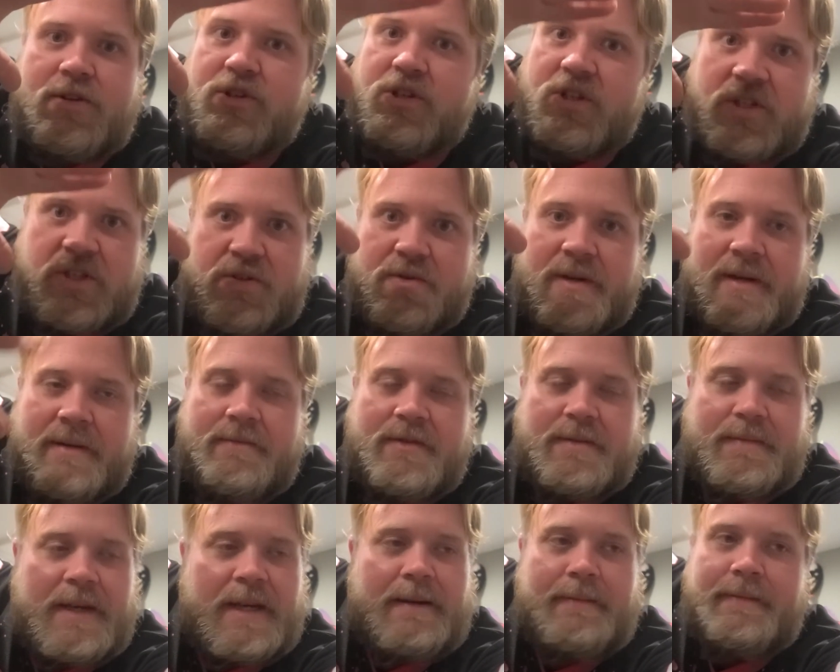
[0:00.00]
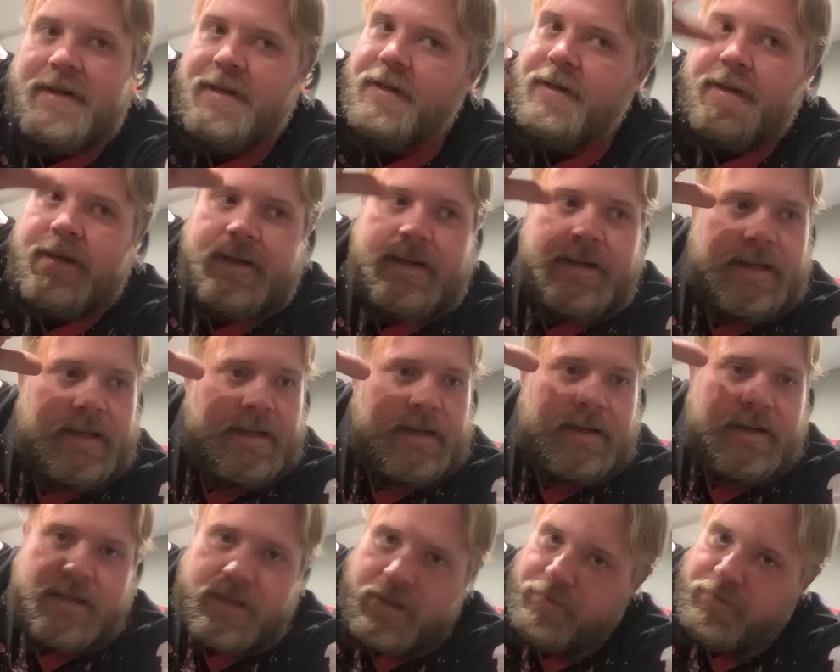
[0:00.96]
It just screams at me, but
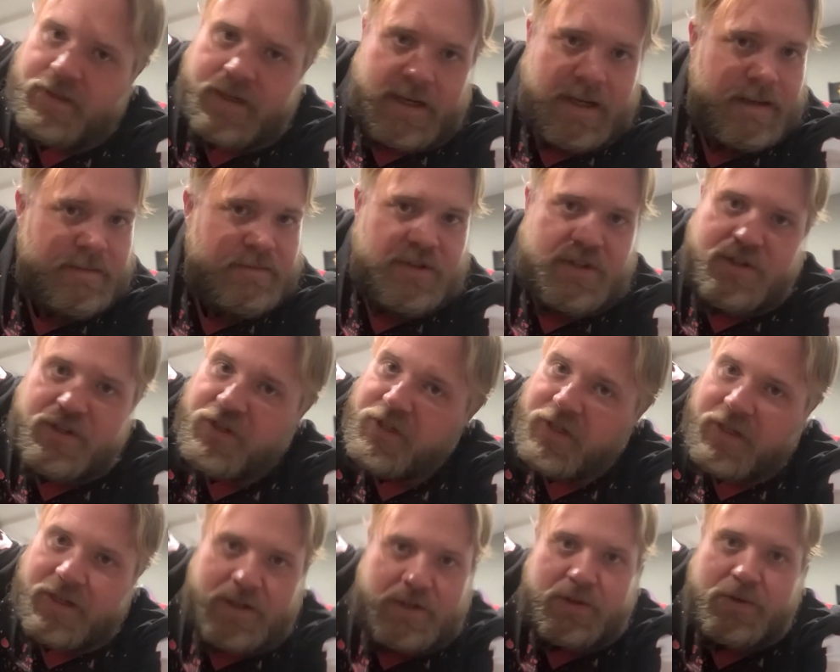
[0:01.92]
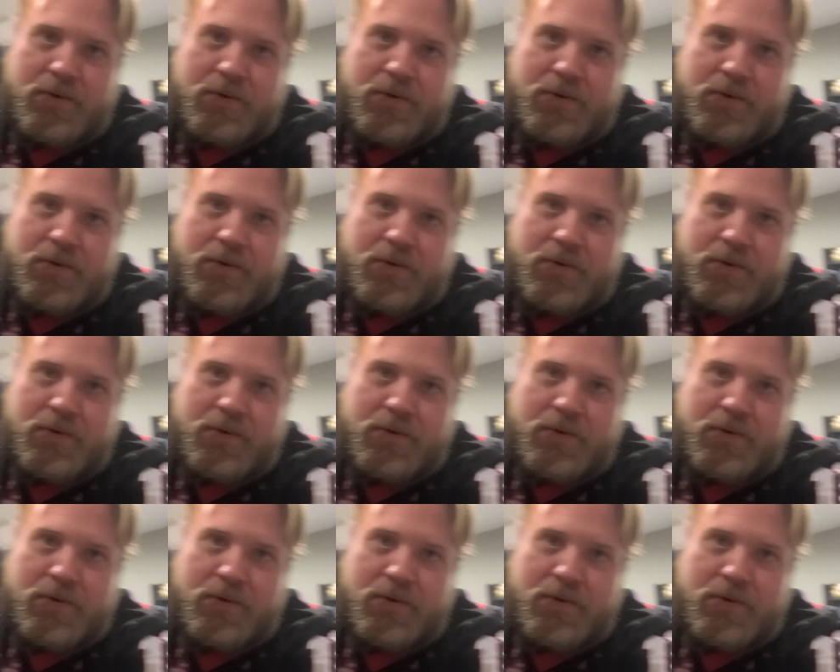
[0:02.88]
sometimes you just got to do